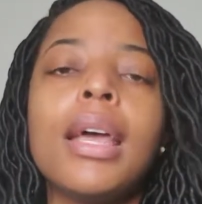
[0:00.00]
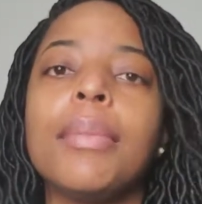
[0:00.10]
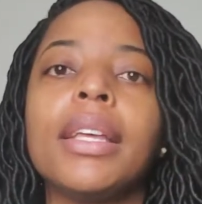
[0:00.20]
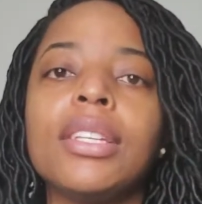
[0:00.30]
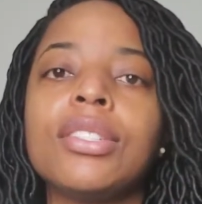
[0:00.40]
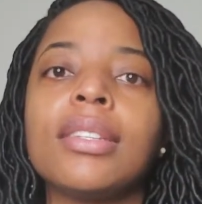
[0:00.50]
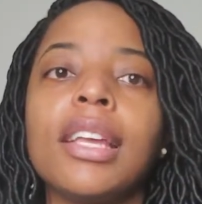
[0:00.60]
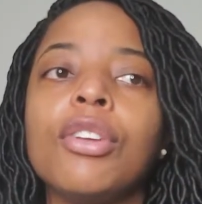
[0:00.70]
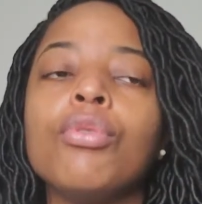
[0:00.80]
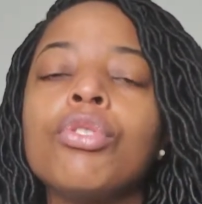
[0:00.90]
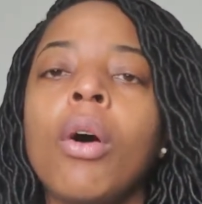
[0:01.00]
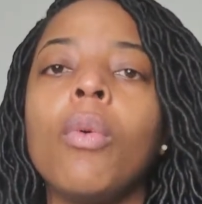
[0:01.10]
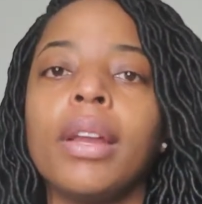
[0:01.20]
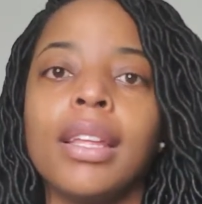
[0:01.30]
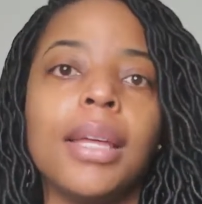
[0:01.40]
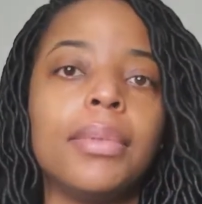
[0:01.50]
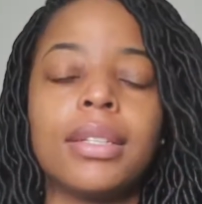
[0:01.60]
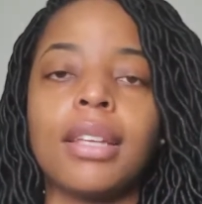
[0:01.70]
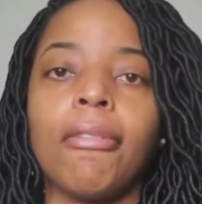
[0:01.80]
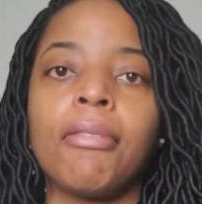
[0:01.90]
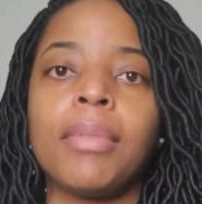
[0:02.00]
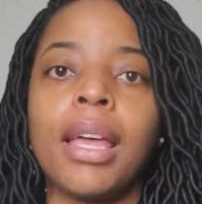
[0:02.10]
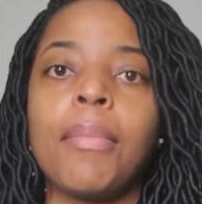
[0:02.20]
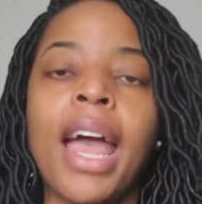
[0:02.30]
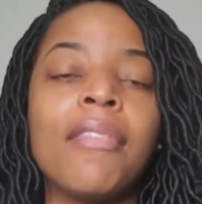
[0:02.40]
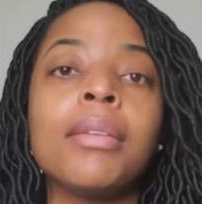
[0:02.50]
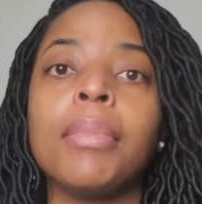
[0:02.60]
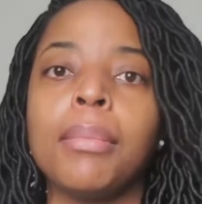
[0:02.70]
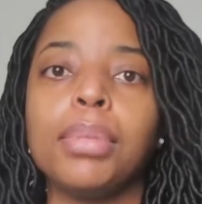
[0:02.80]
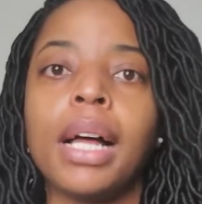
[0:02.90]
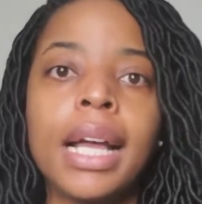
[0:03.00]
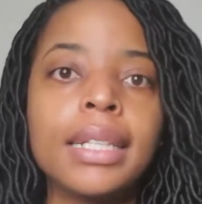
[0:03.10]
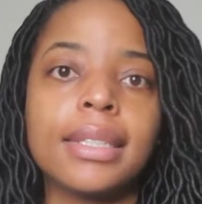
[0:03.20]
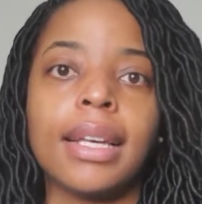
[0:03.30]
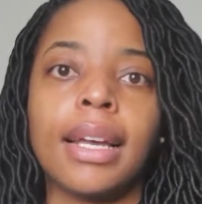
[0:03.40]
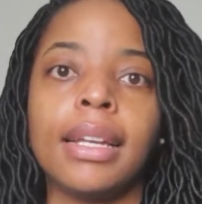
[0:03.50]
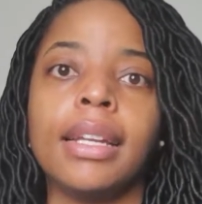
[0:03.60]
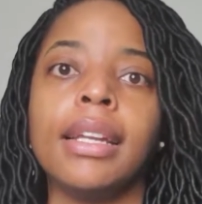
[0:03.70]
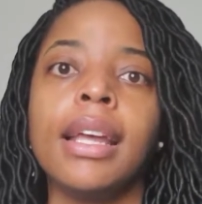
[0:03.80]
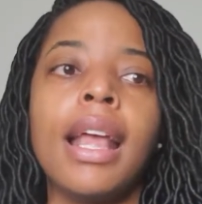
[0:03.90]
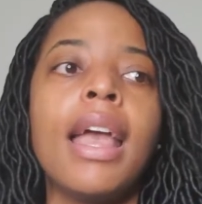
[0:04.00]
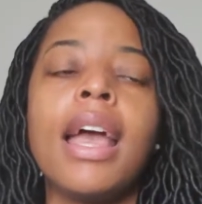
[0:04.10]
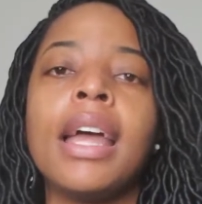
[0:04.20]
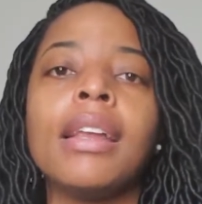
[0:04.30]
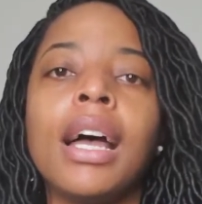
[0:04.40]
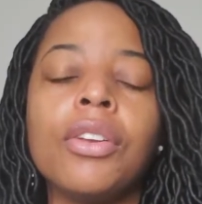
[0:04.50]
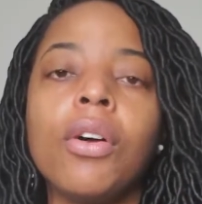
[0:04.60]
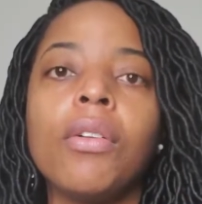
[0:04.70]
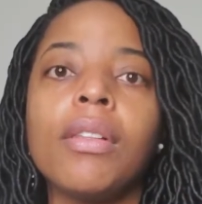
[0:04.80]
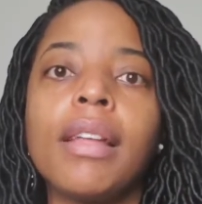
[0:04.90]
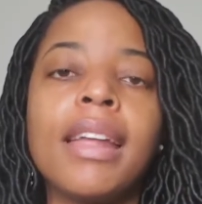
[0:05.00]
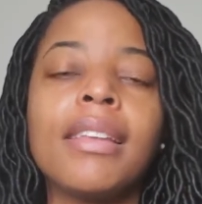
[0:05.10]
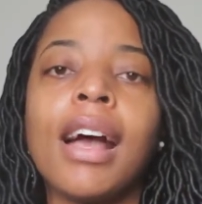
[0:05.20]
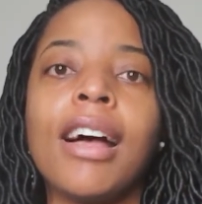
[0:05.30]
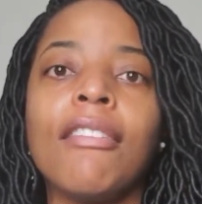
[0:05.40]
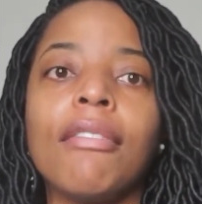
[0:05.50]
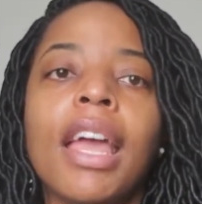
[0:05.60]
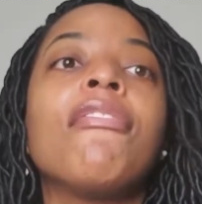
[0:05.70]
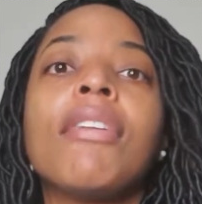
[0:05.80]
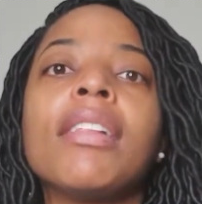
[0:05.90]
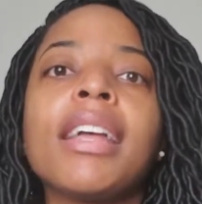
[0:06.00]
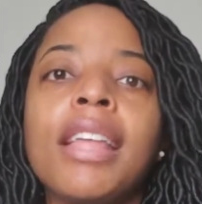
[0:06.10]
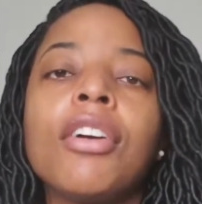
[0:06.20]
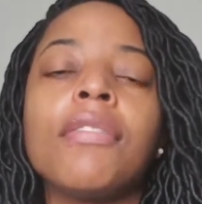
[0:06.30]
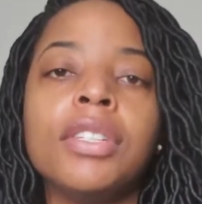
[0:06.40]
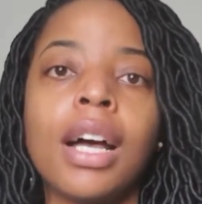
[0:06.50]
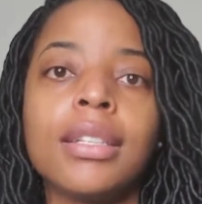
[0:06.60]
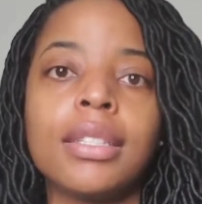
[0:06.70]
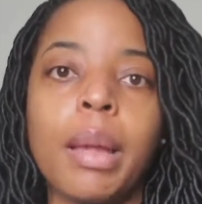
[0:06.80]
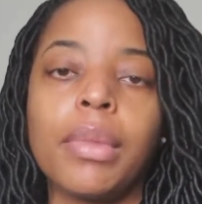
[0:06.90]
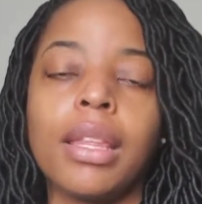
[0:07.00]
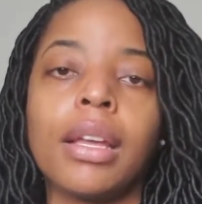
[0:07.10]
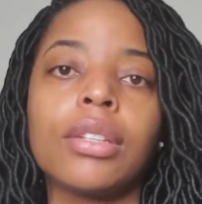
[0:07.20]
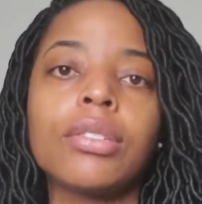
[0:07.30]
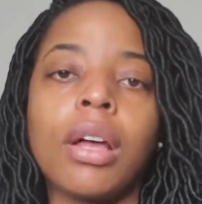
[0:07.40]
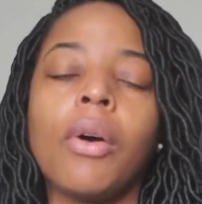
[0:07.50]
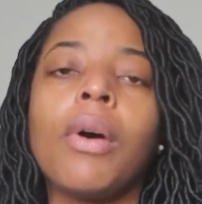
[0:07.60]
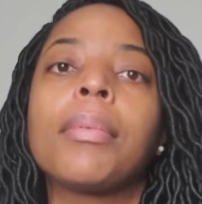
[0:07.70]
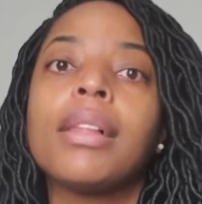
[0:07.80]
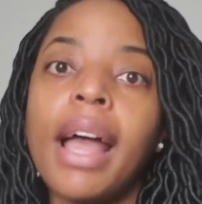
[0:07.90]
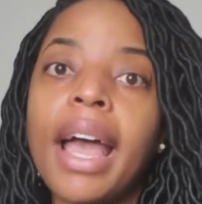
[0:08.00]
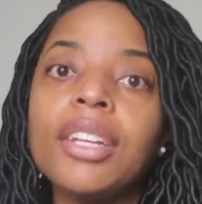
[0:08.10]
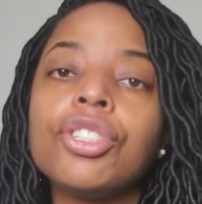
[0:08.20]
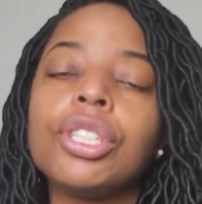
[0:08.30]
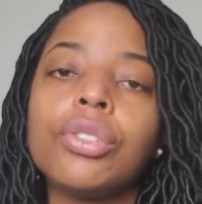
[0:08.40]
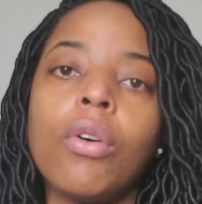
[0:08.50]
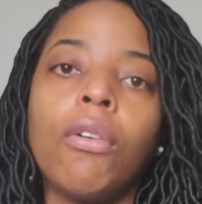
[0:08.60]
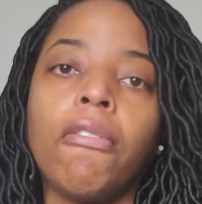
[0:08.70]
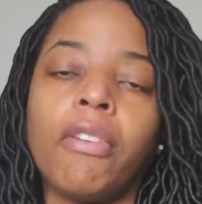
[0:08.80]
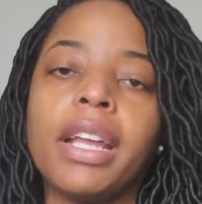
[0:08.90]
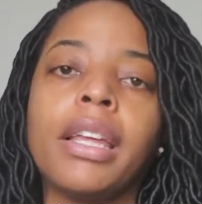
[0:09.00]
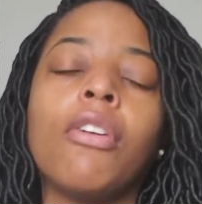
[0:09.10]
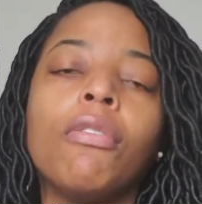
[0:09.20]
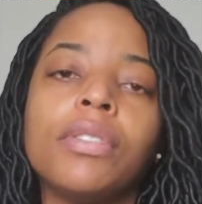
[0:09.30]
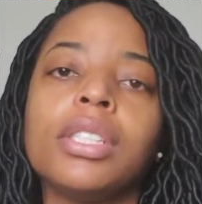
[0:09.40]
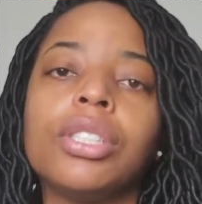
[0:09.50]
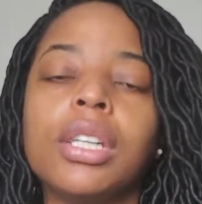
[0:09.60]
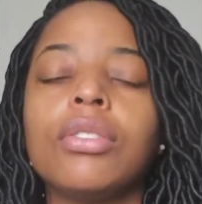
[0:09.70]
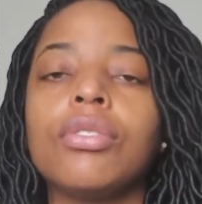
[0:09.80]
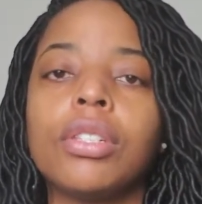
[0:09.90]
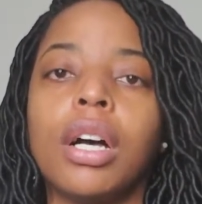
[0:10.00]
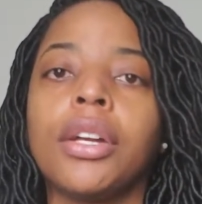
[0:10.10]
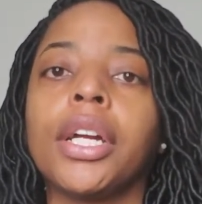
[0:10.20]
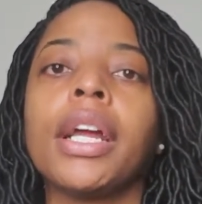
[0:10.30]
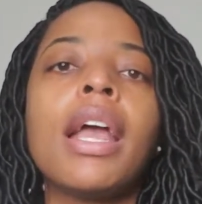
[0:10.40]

because like you don't want to keep this stuff from them, have them be blindsided and not know and feel like they could have done something. So I'm glad she told Frankie. Hopefully she tells her daughter,